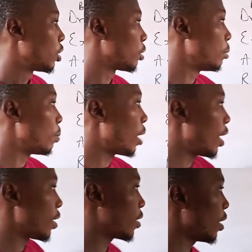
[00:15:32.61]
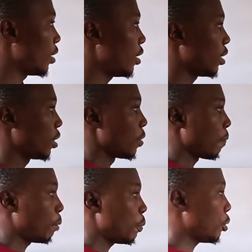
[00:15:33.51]
Remember I said
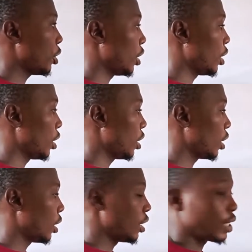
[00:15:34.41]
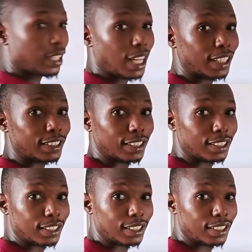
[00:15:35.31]
PPE is an asset.